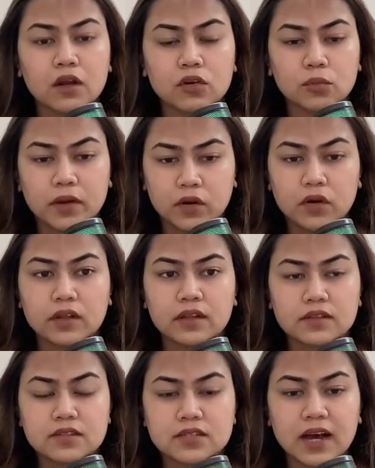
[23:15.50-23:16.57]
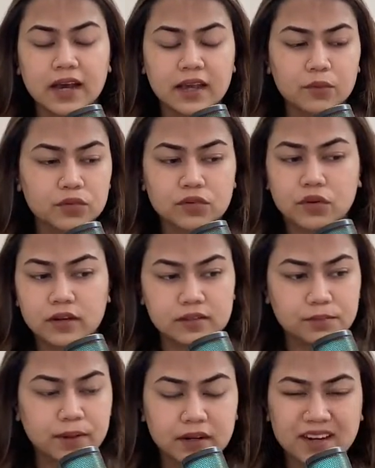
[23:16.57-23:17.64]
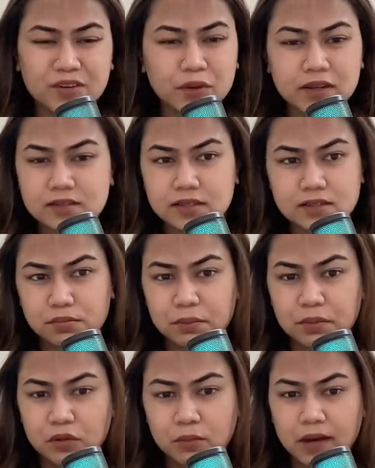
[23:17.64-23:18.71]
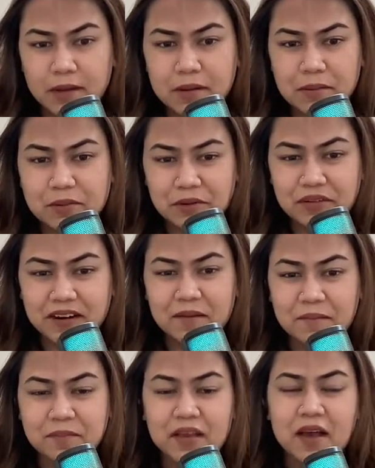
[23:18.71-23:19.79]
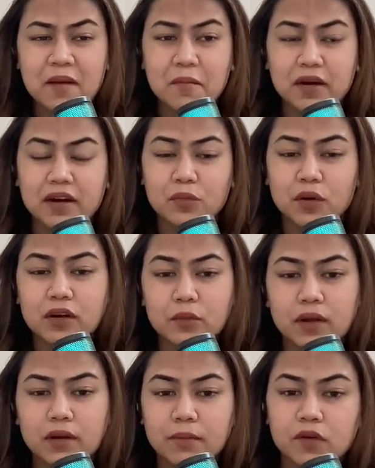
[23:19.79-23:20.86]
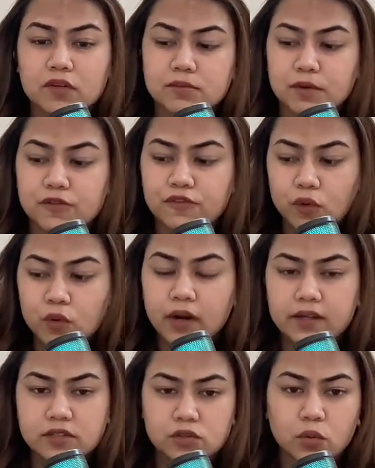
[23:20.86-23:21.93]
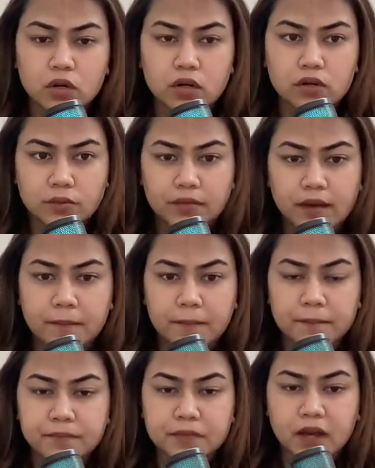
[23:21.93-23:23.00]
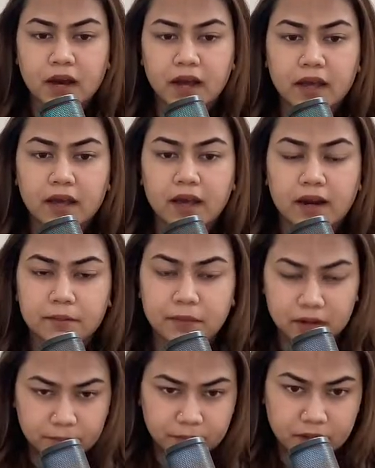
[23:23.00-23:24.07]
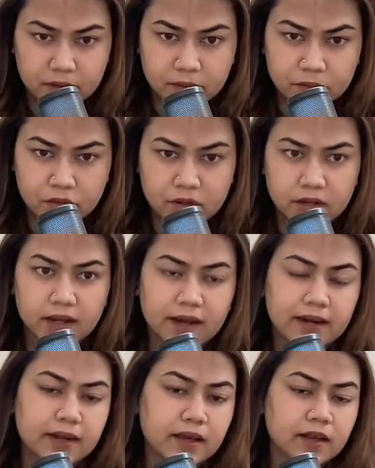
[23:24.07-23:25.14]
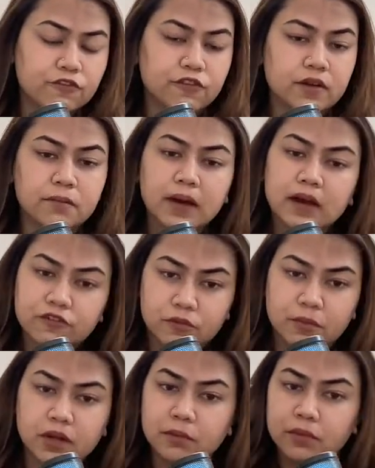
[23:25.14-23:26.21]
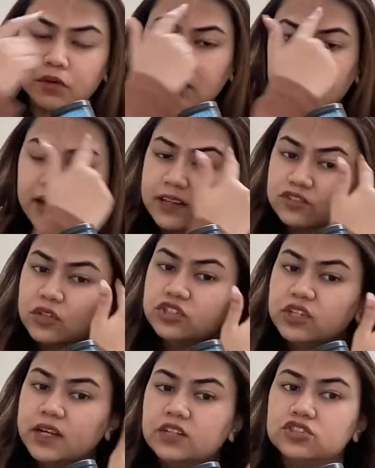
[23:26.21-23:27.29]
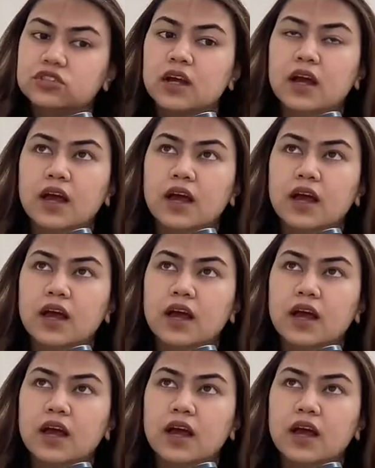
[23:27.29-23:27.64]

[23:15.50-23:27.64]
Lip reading: to my audience. I was not expecting 26 people to buy my program, but it worked well because before I sold to them, I had built my community. I had taken feedback from my community and actually changed